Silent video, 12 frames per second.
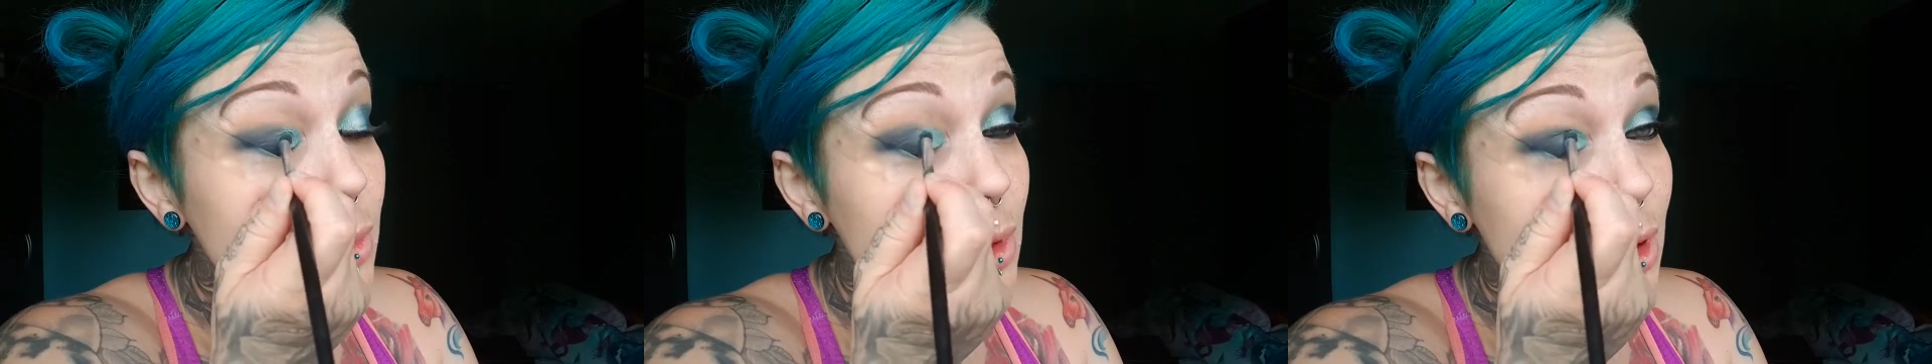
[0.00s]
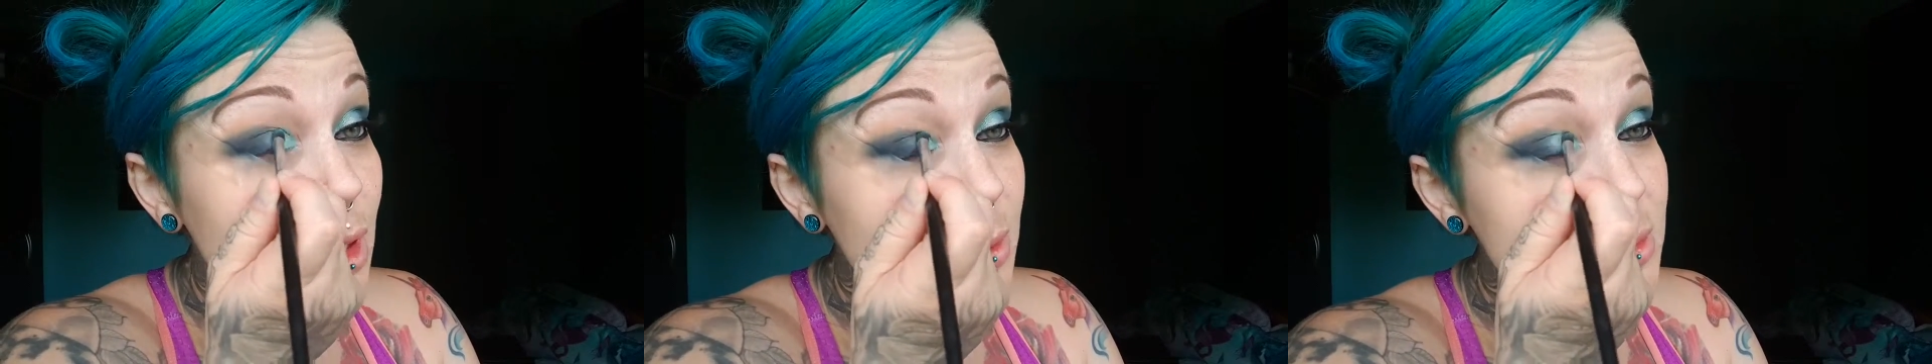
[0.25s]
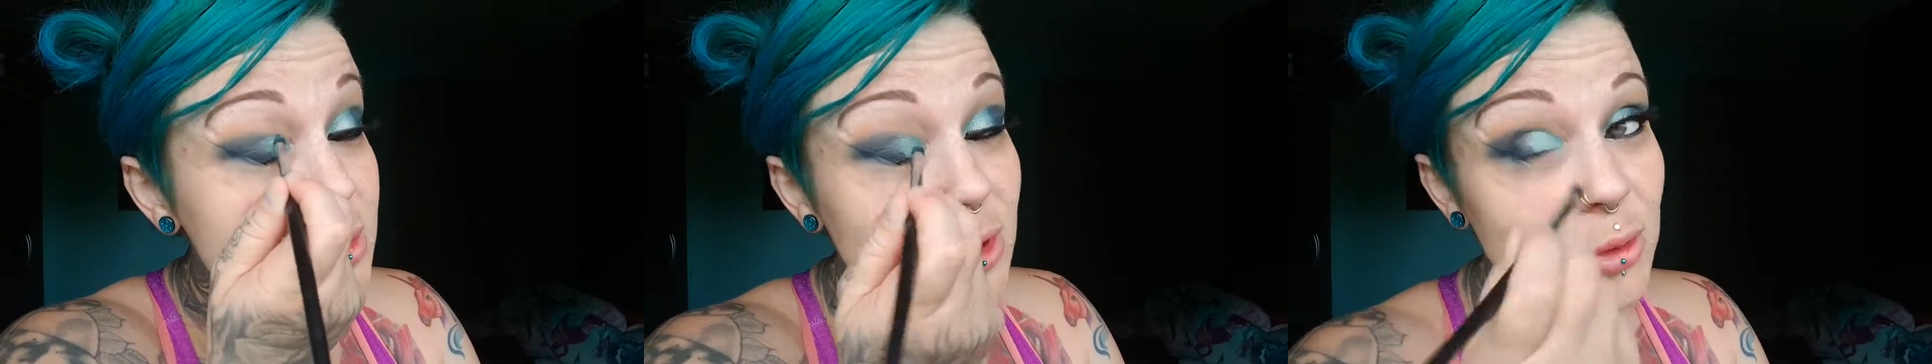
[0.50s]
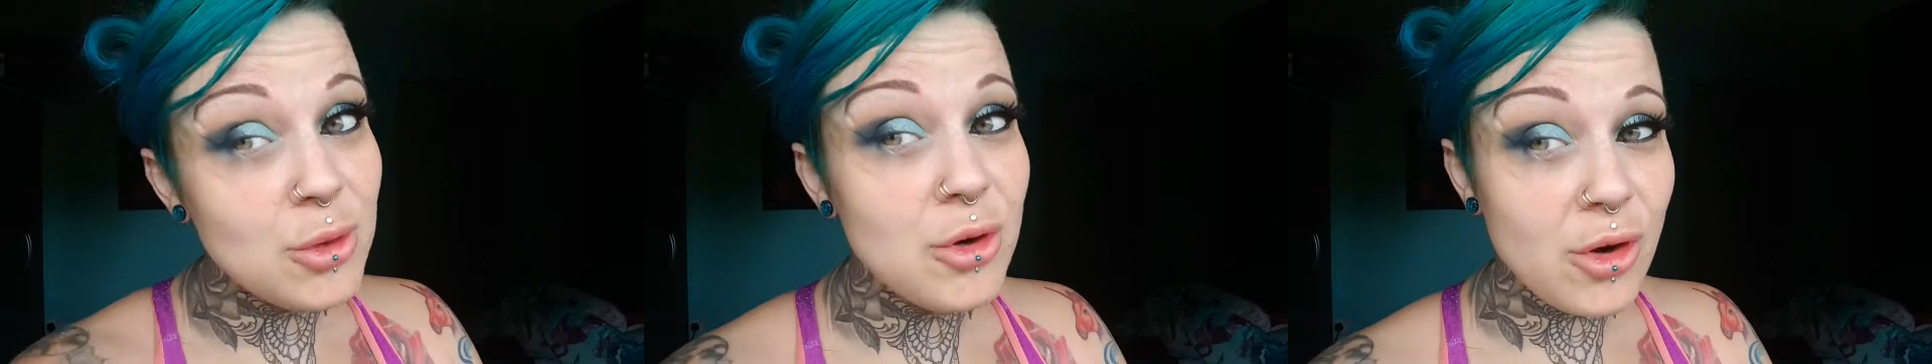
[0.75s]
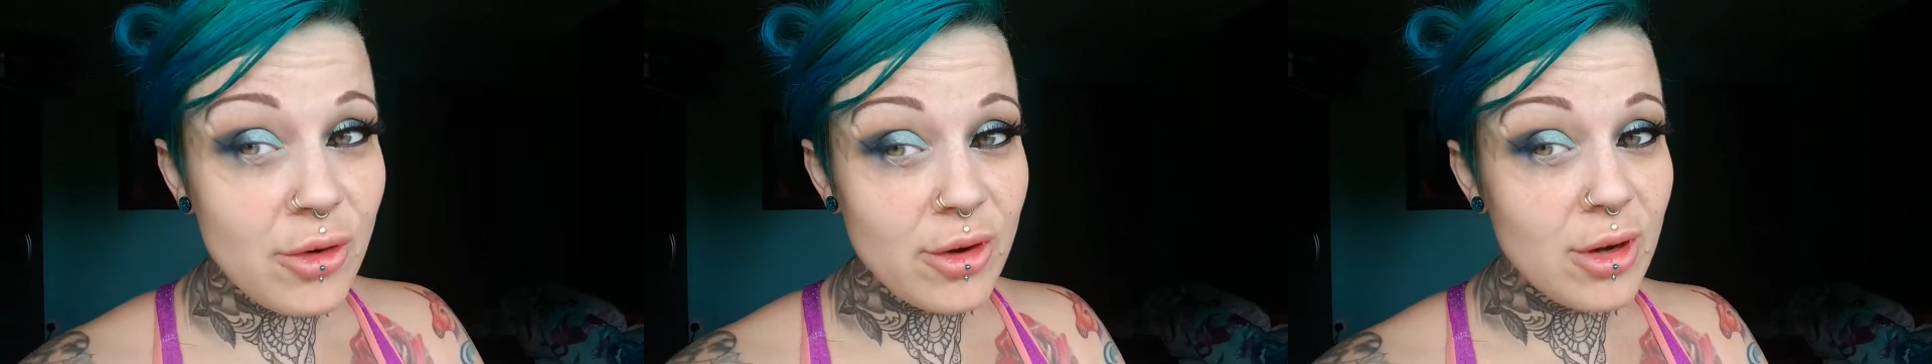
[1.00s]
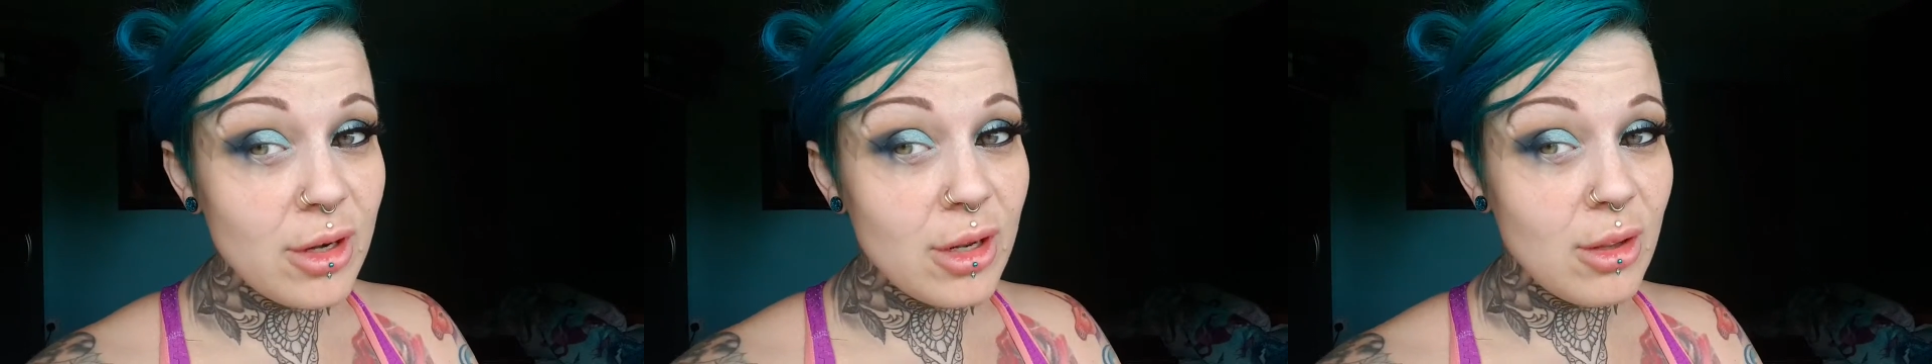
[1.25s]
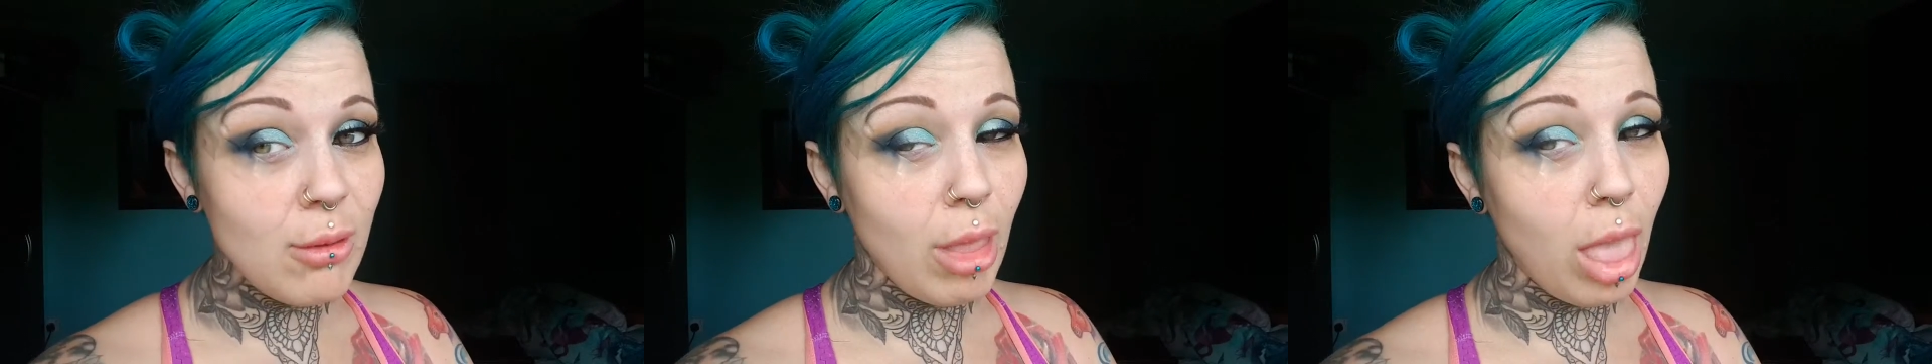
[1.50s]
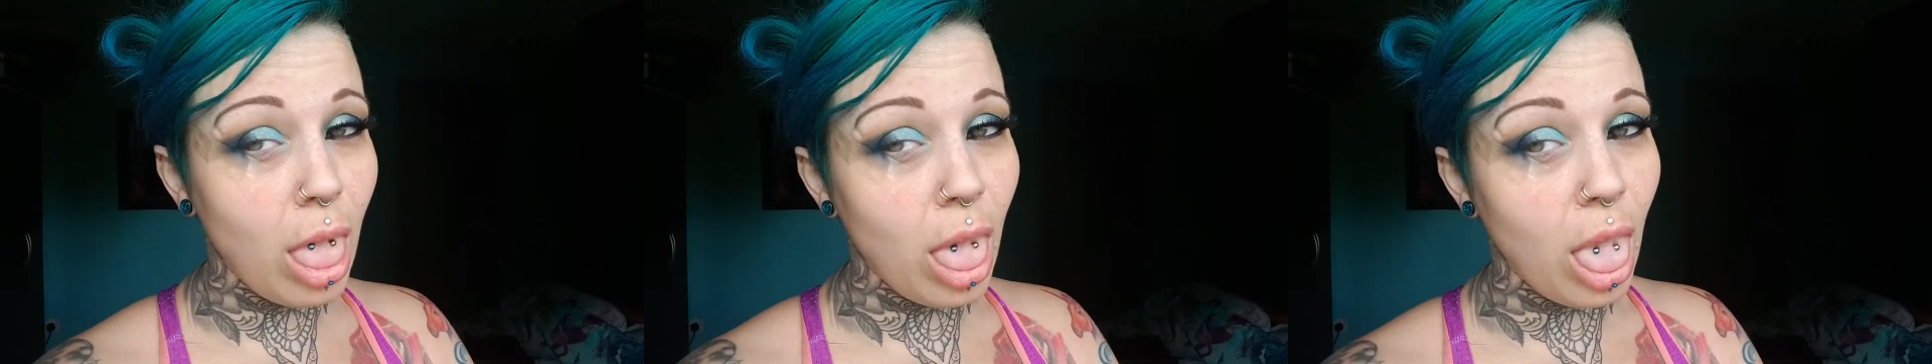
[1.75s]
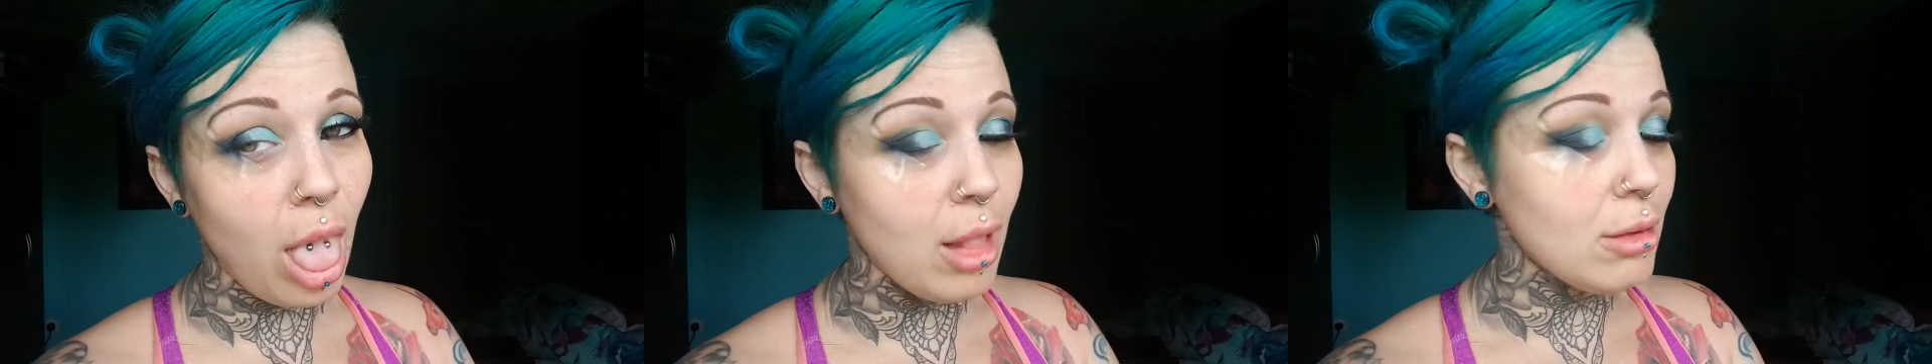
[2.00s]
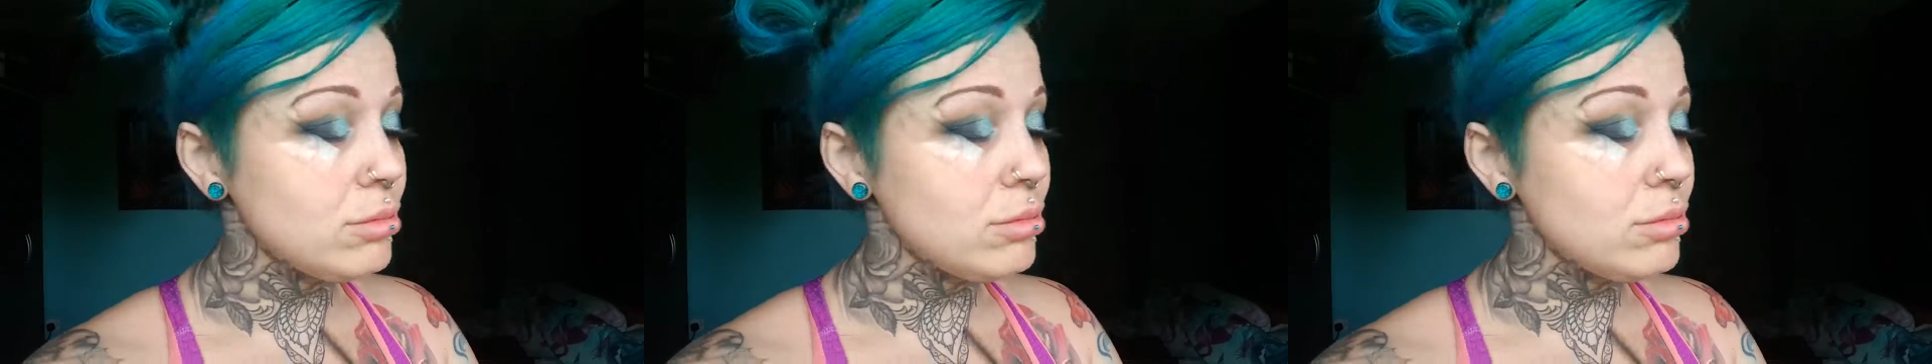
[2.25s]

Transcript: Oh god, I'm so hungry right now.